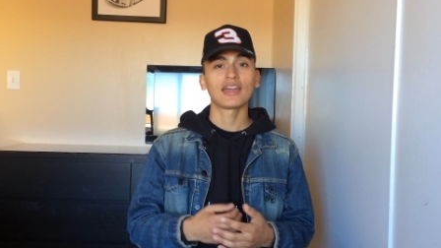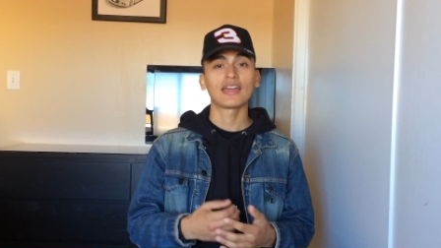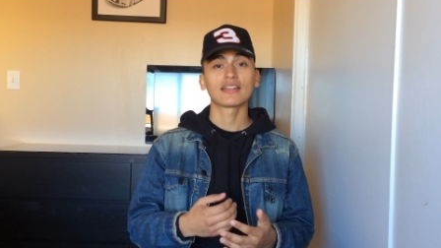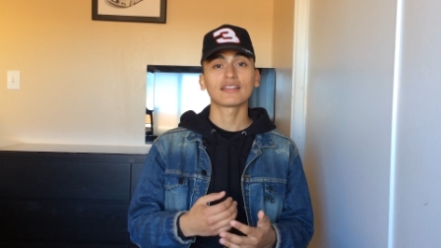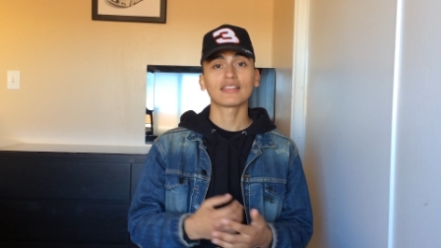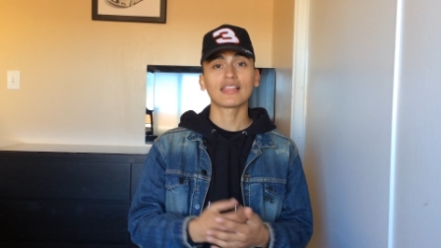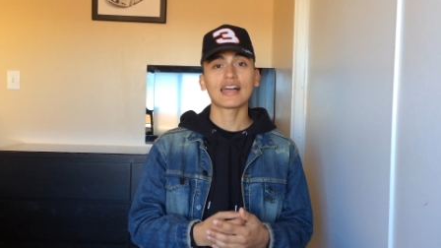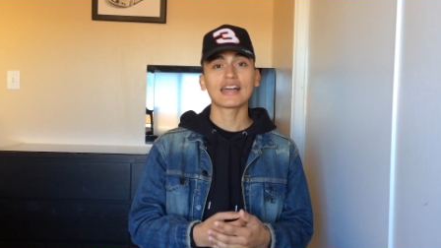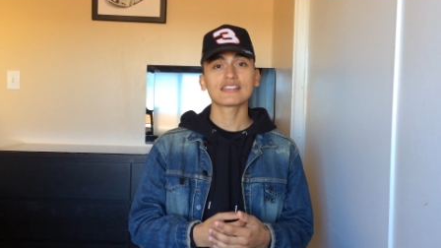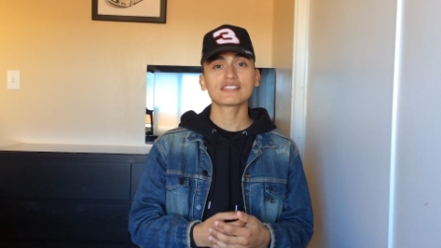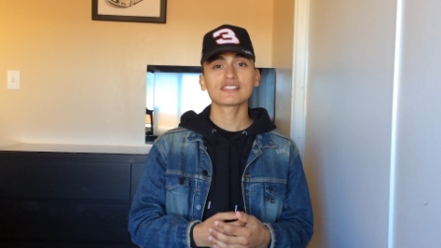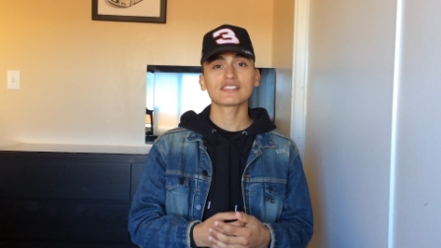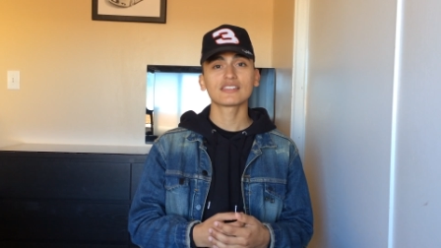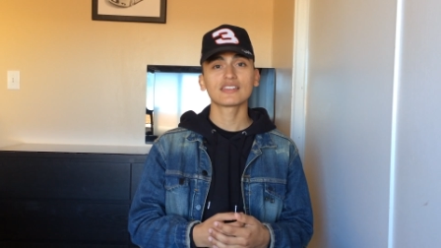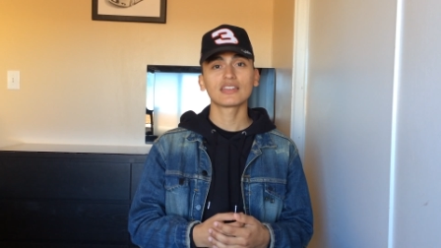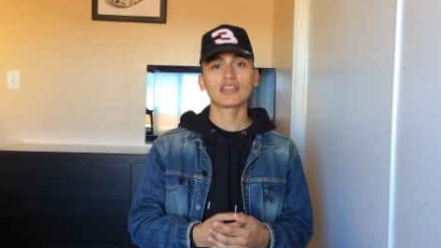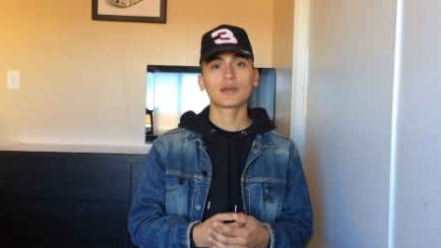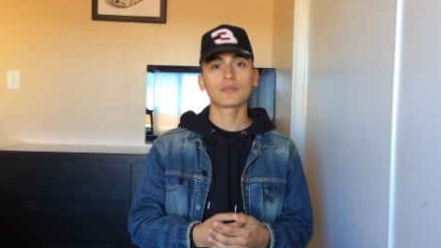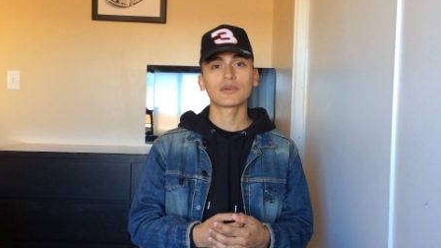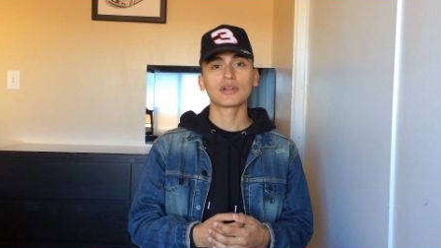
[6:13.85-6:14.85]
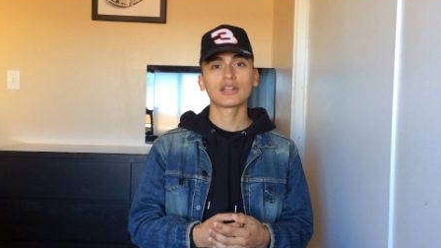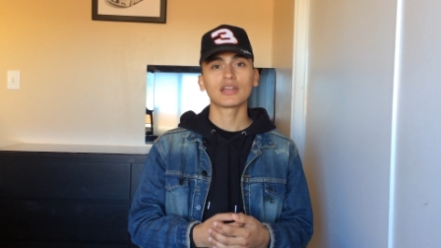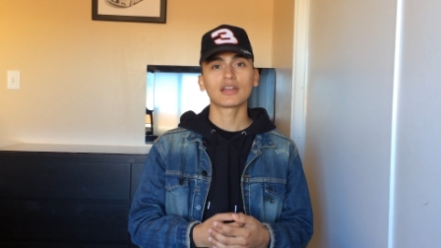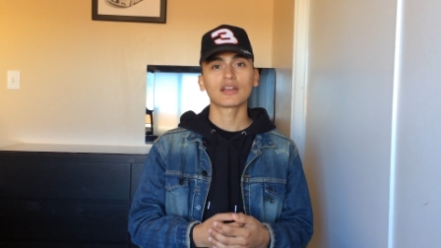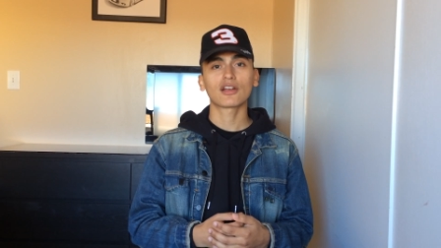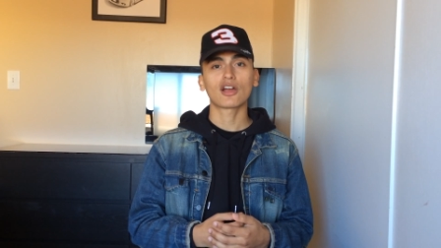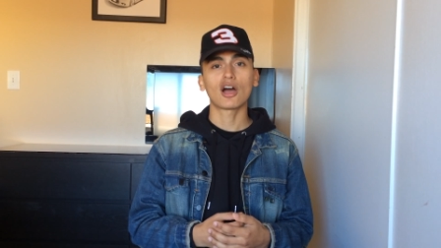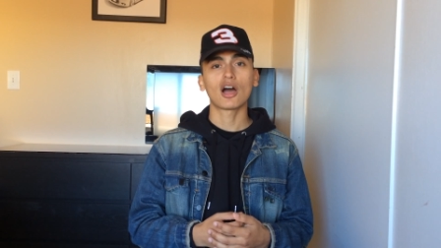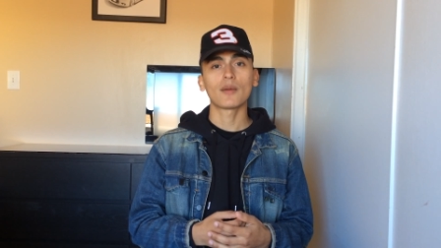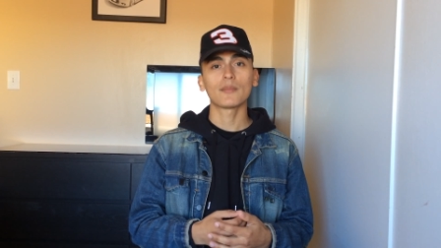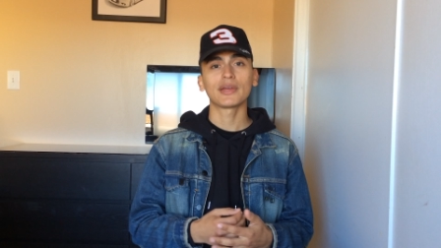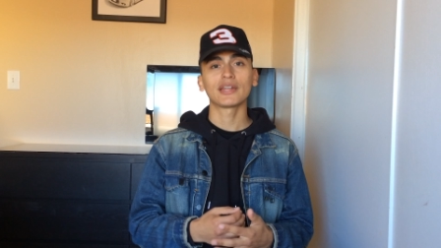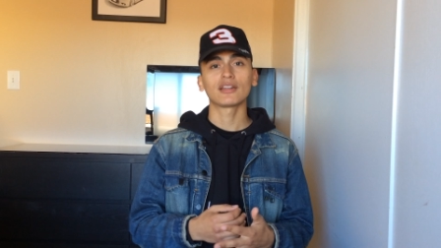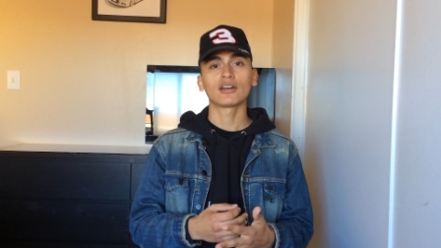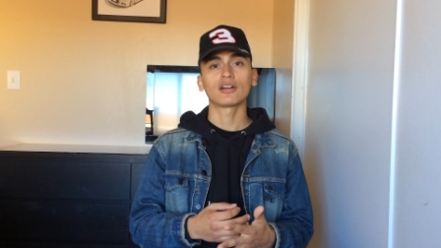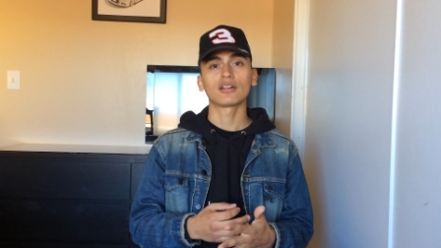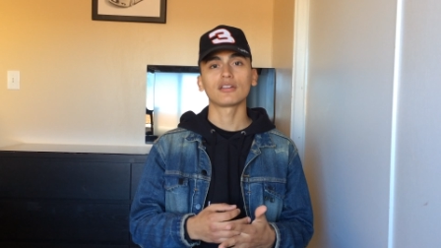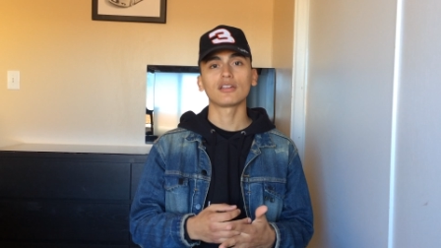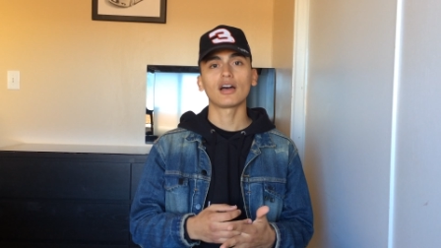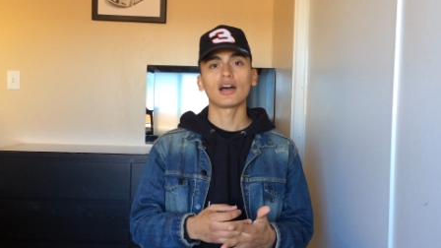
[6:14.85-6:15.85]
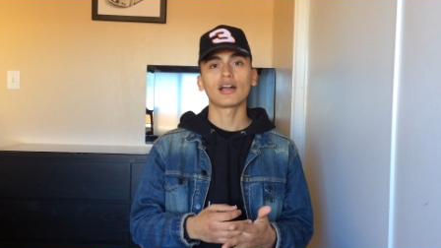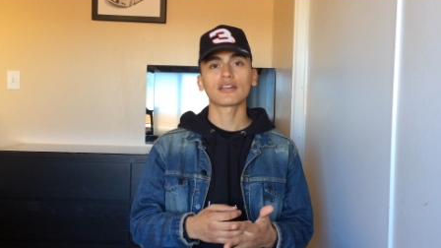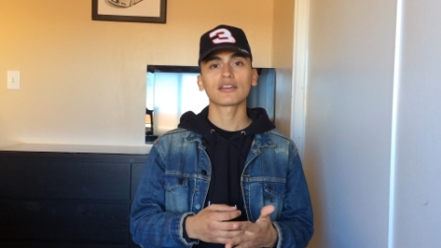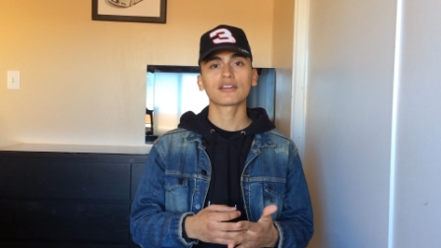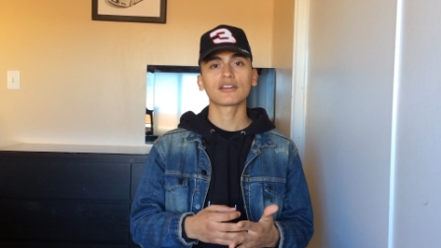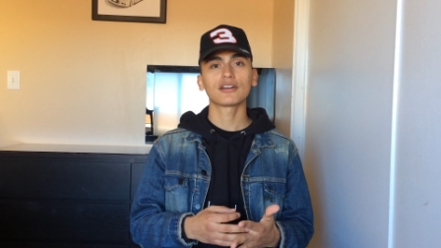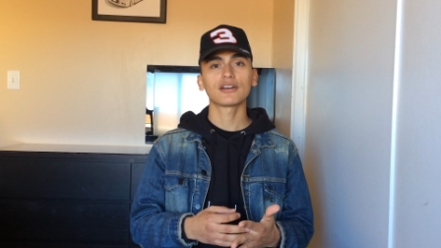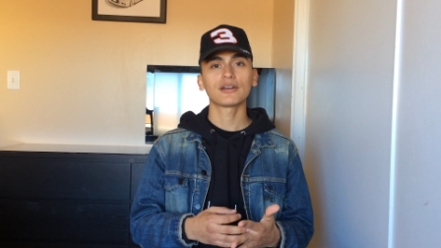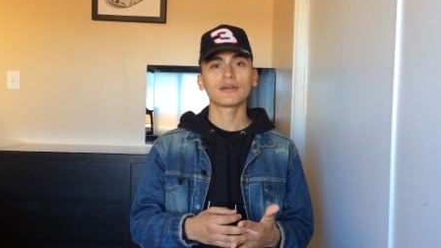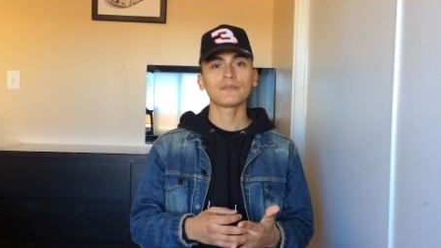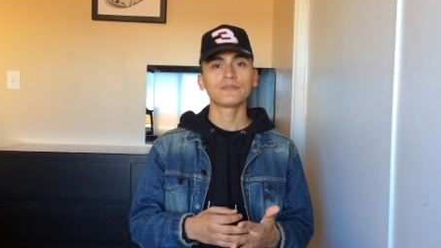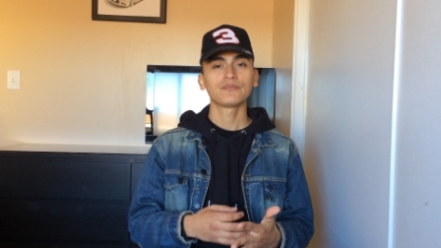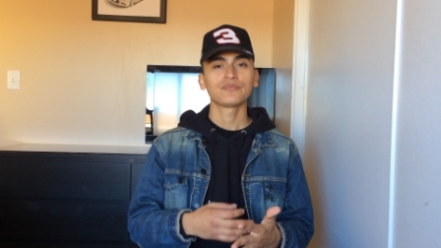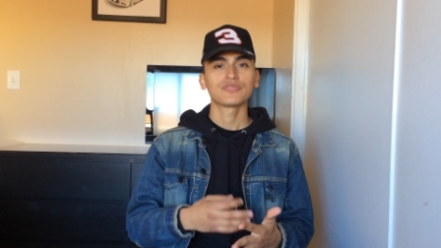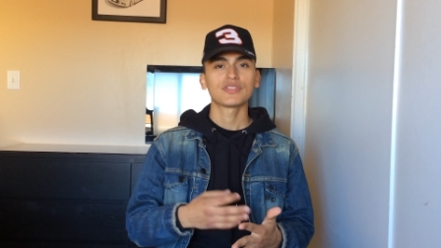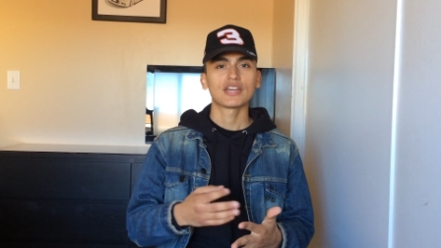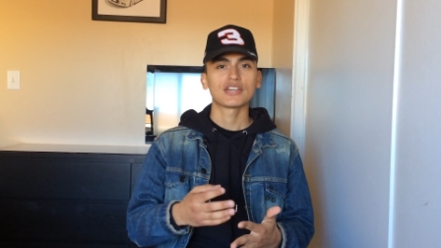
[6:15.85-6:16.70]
And lastly, I'm gonna comment on Nautica.